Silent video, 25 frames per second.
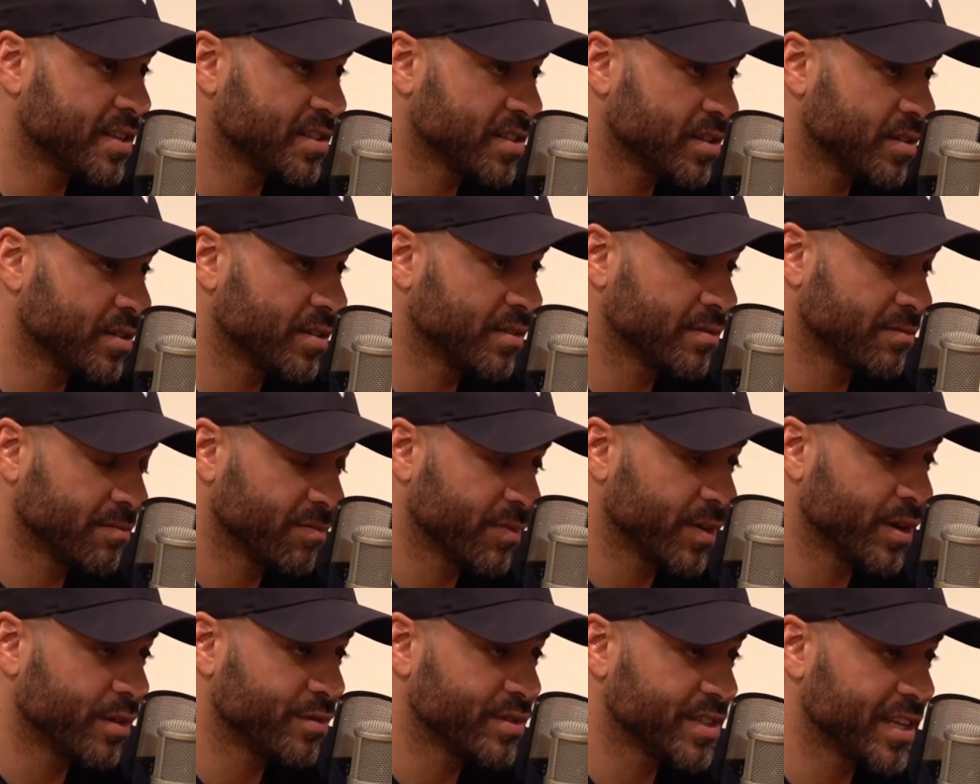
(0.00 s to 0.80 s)
So
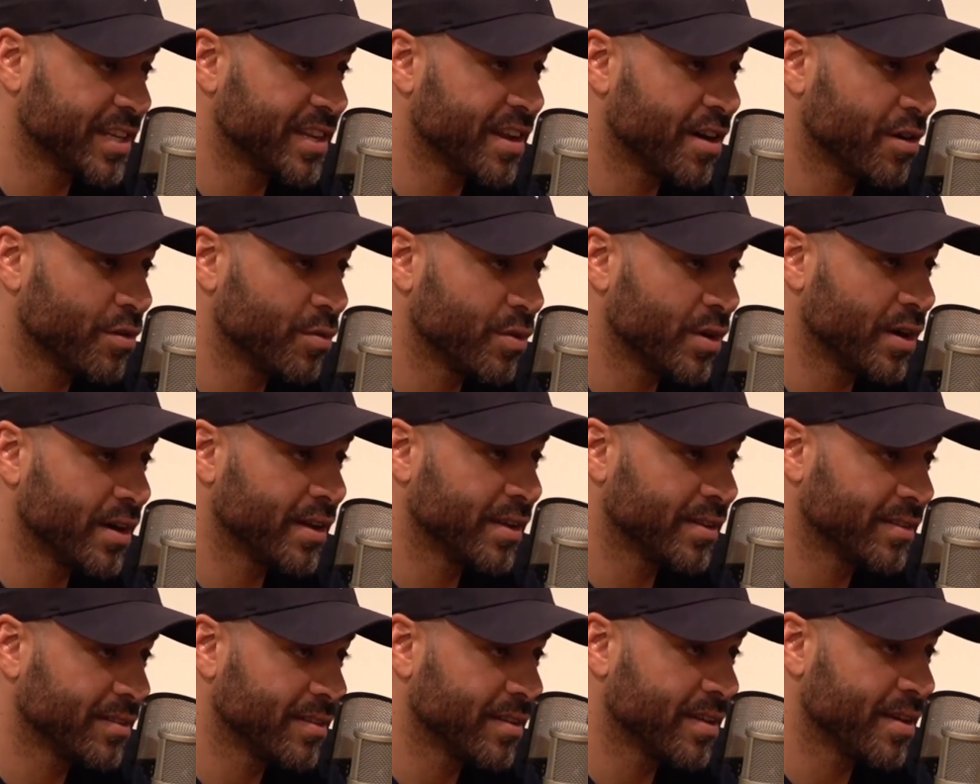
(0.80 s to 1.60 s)
we obviously know
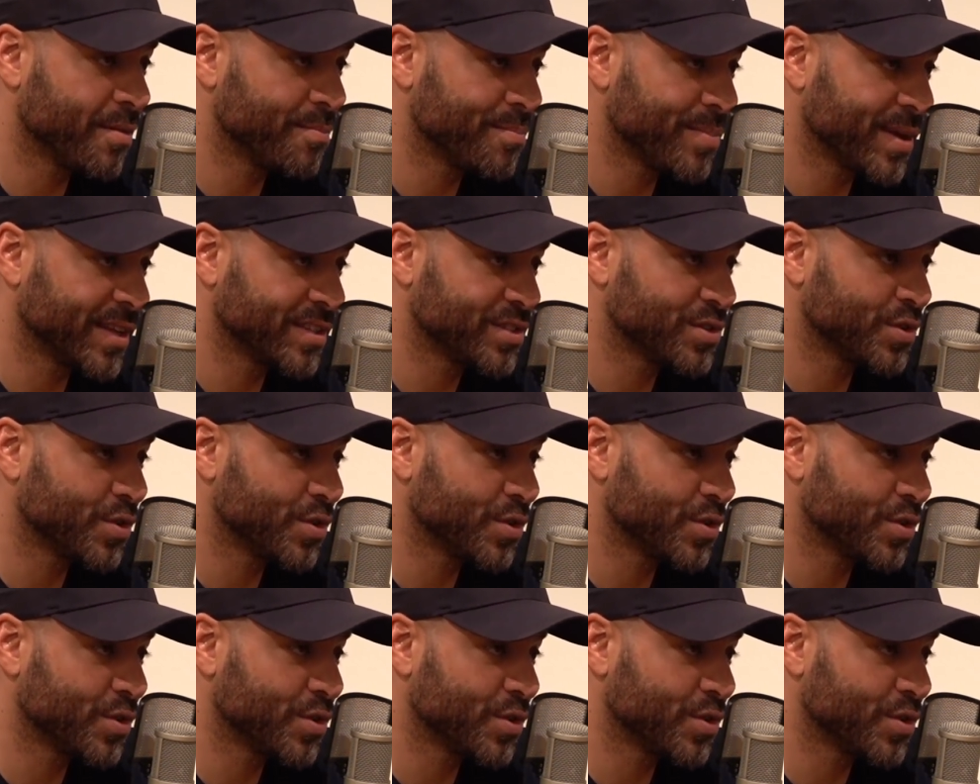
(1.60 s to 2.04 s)
what a big